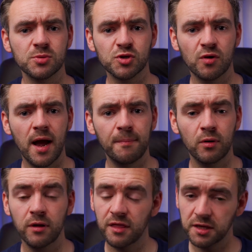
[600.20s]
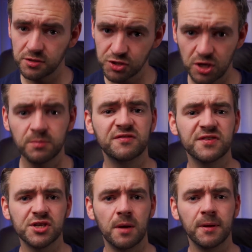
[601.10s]
subscribe button. Thank you so much
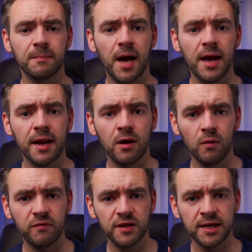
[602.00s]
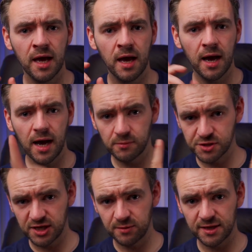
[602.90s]
for stopping by, and hopefully I will
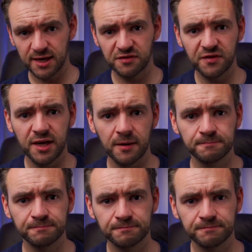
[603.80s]
see you in the next video.